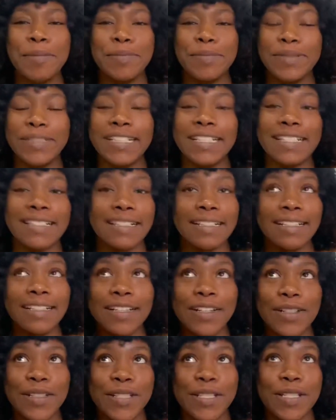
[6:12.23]
please
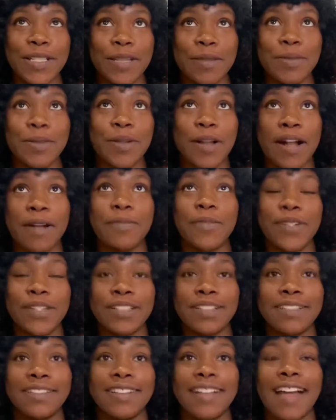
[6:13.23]
click on the subscribe
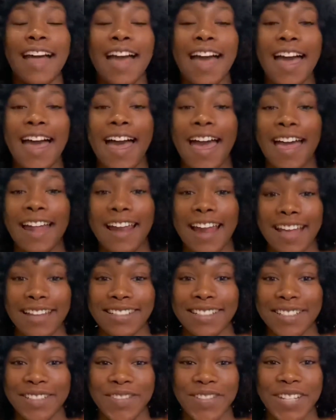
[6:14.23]
button and like
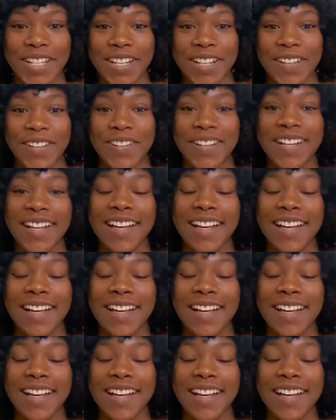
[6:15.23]
this video.